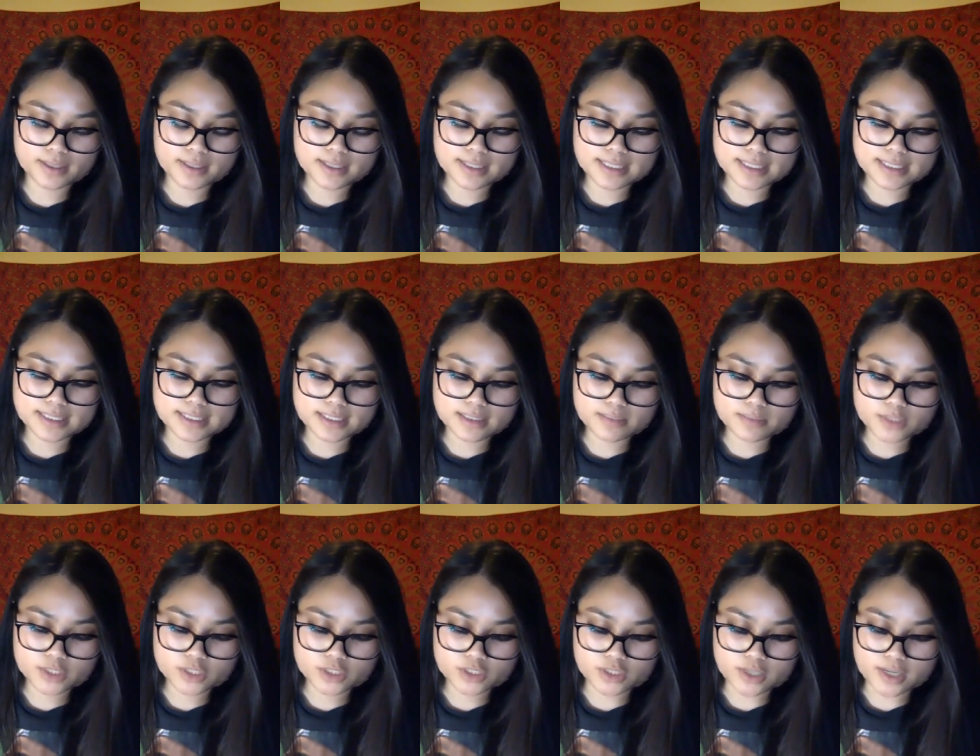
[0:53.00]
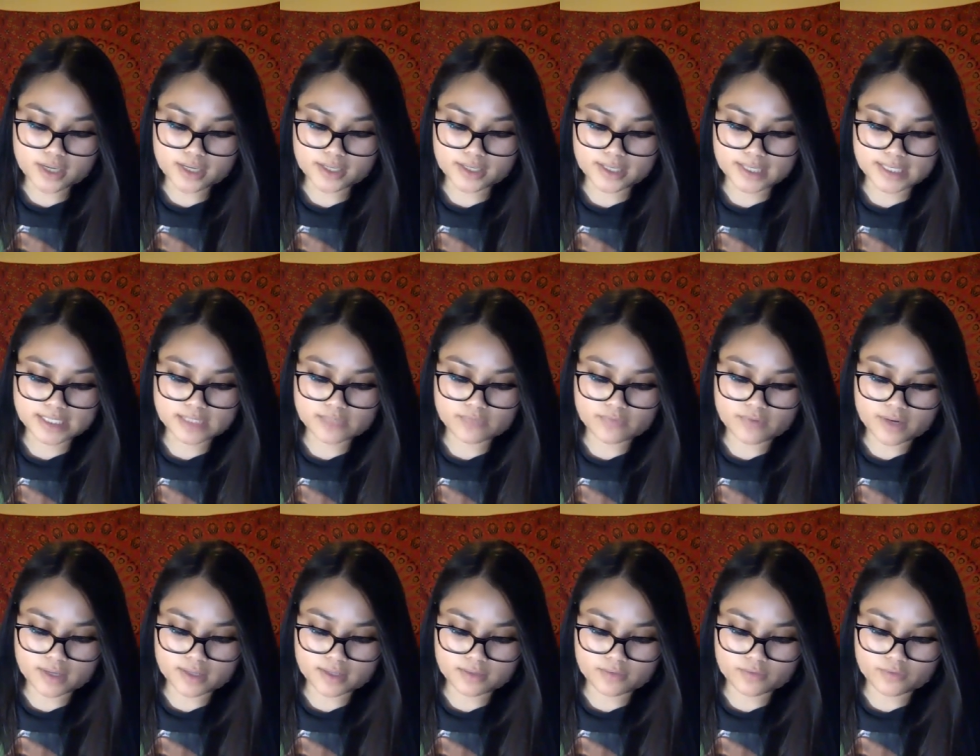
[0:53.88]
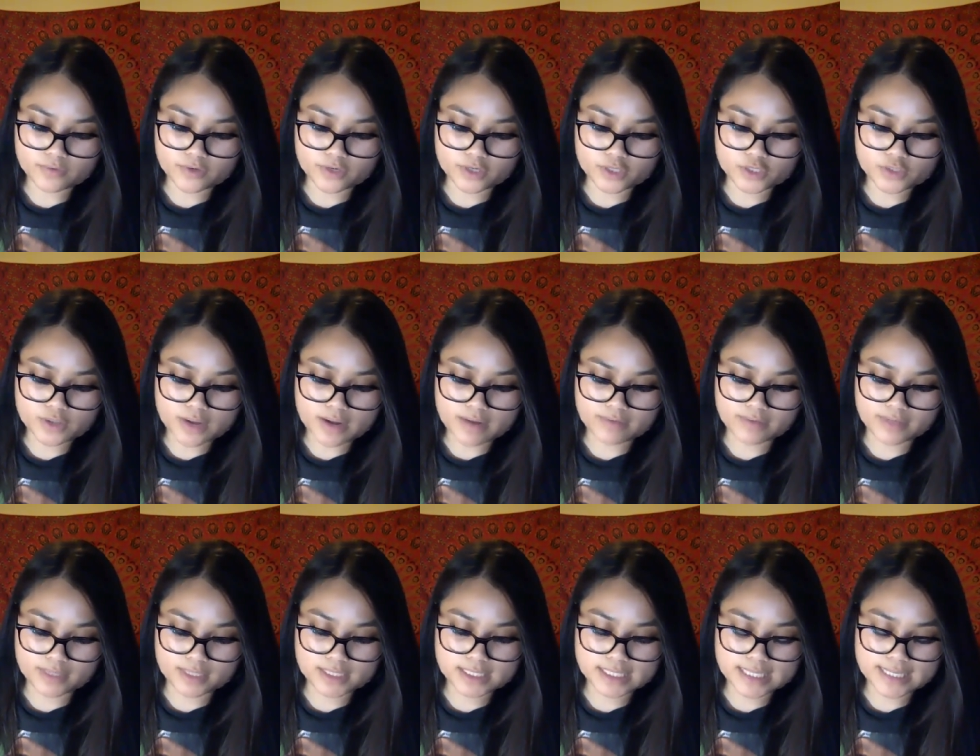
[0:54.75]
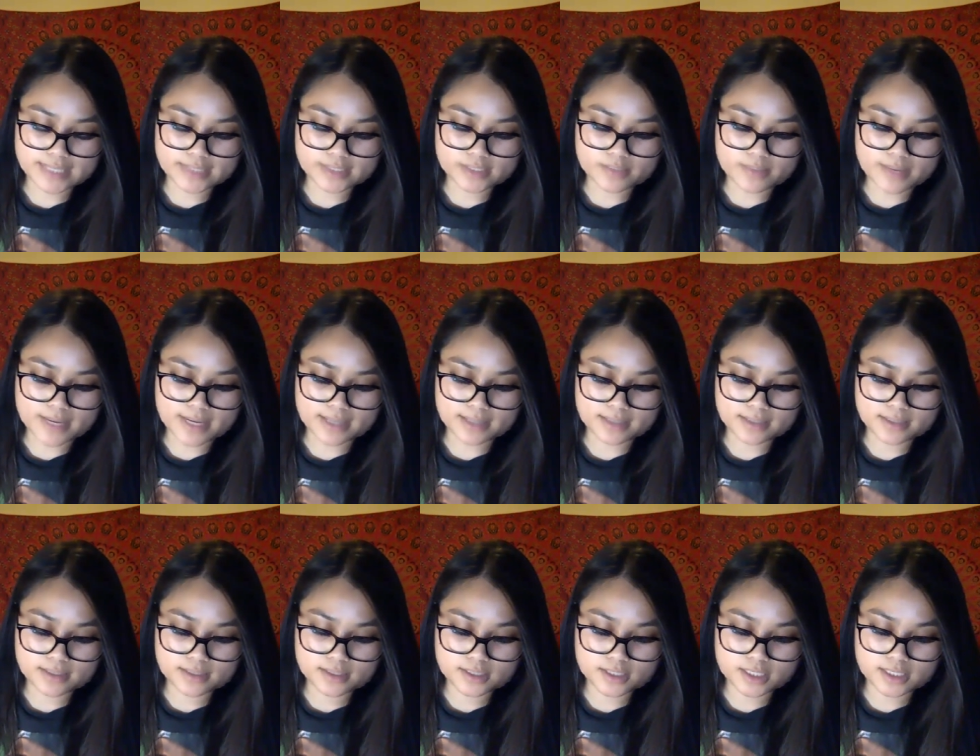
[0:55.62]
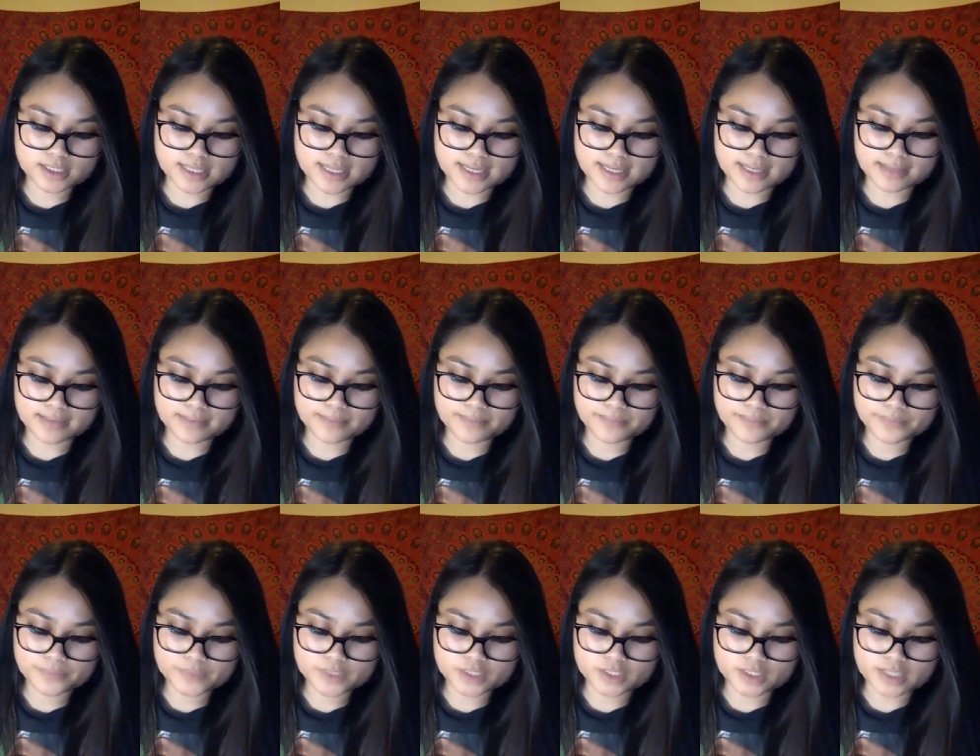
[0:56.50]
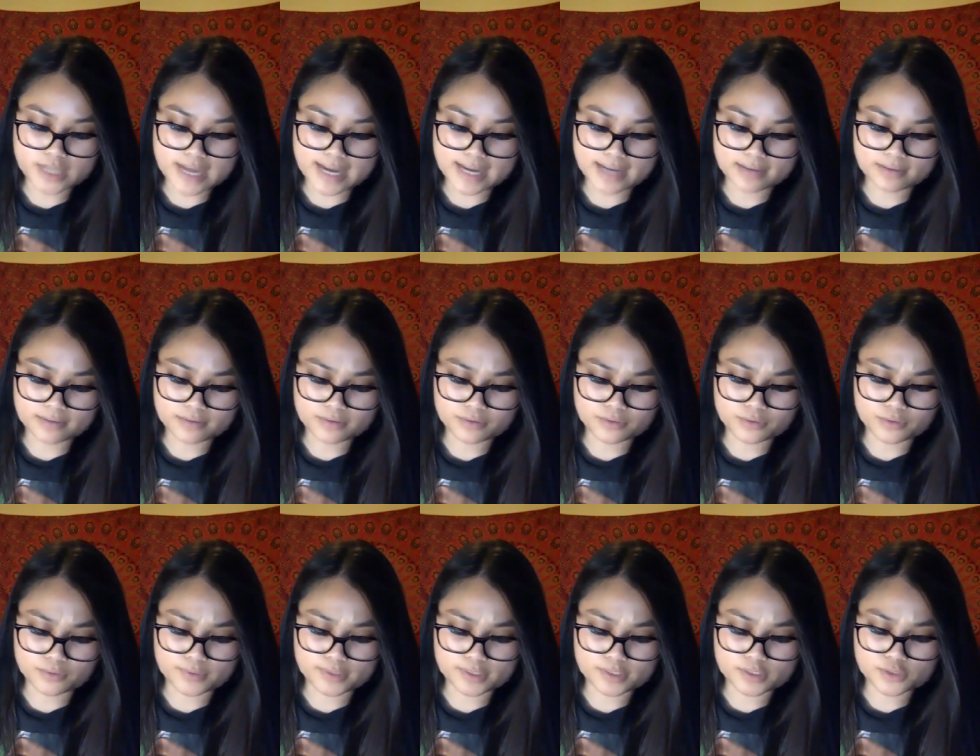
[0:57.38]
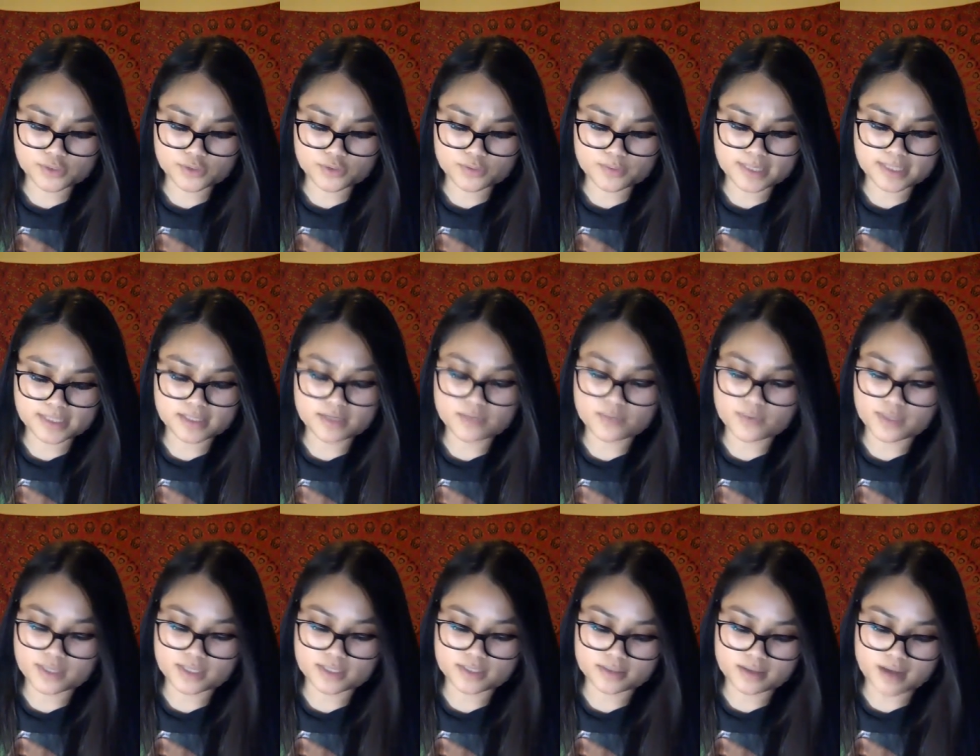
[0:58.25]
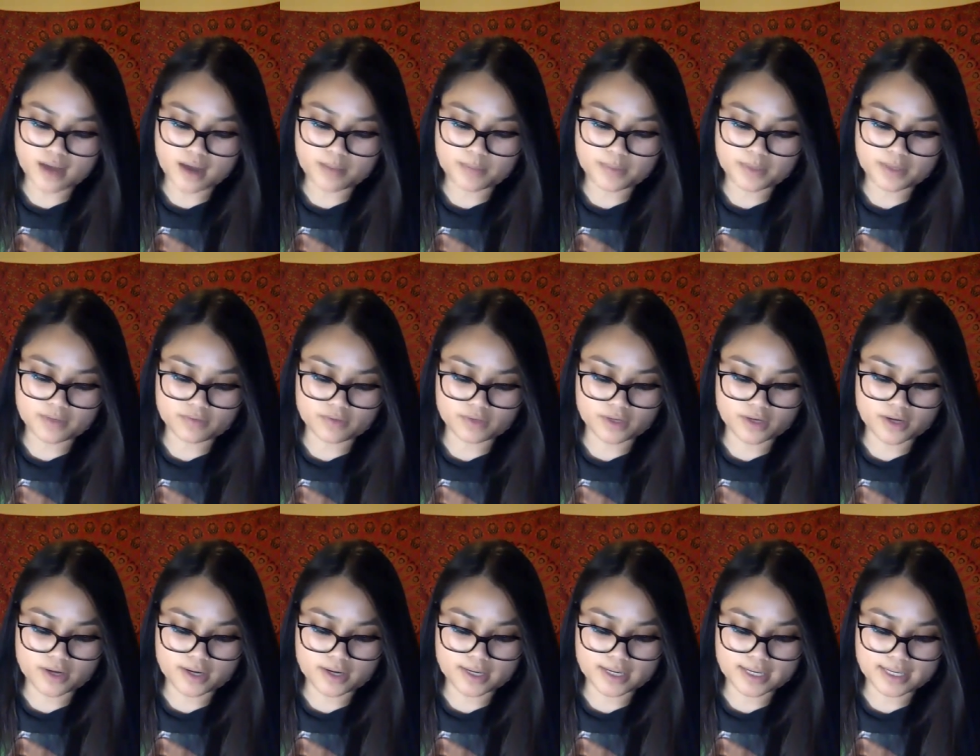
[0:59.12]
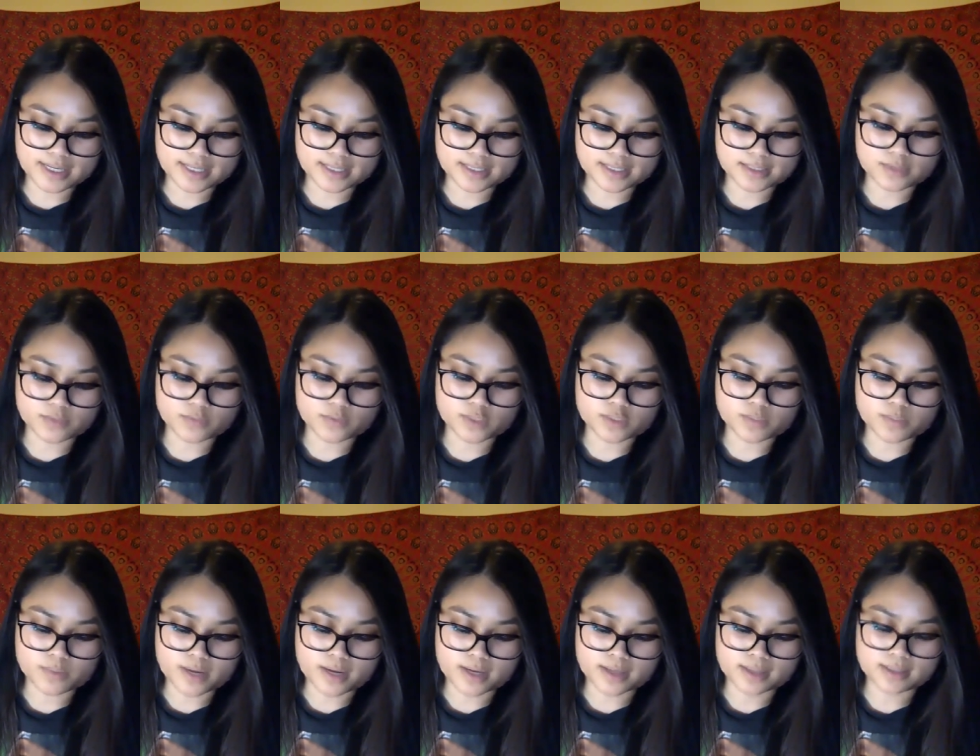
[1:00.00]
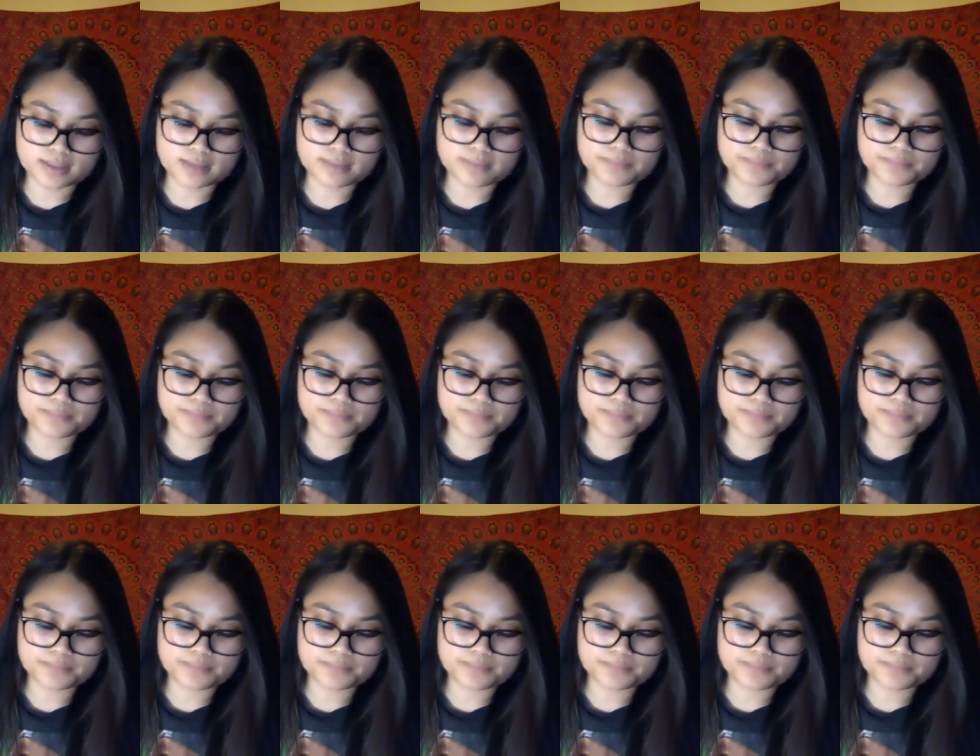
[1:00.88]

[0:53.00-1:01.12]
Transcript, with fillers: it seems your daughter has fallen for a traveling salesman, she said to Dad, who was too busy with his copy of The Guardian to respond.